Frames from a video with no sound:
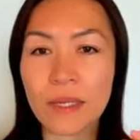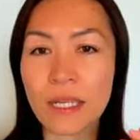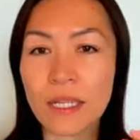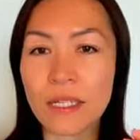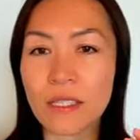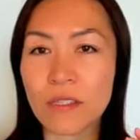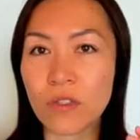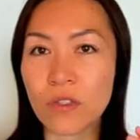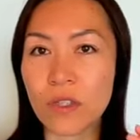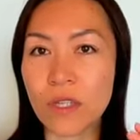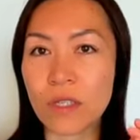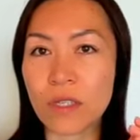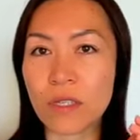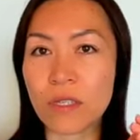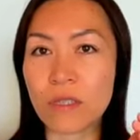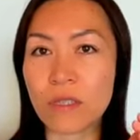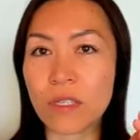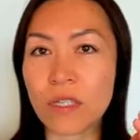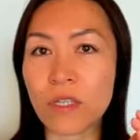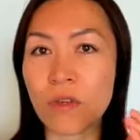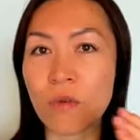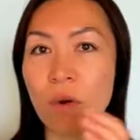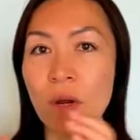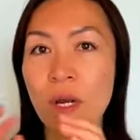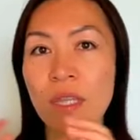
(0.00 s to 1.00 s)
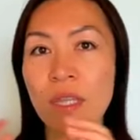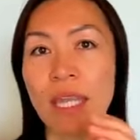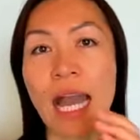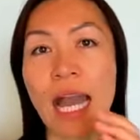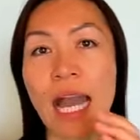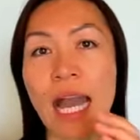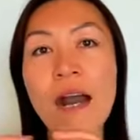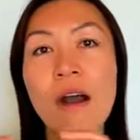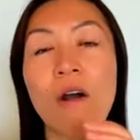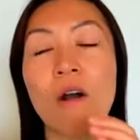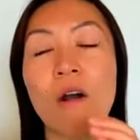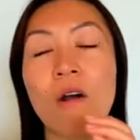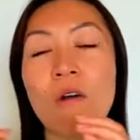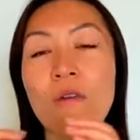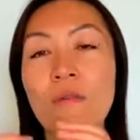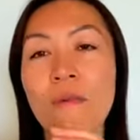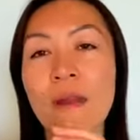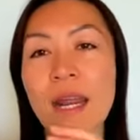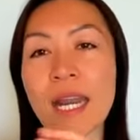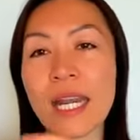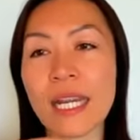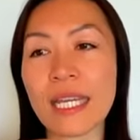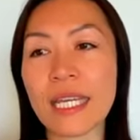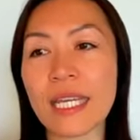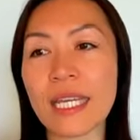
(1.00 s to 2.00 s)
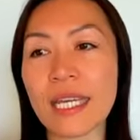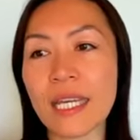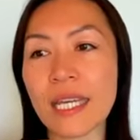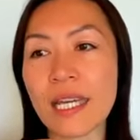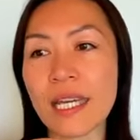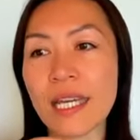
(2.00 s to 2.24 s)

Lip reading: It's just you are that already.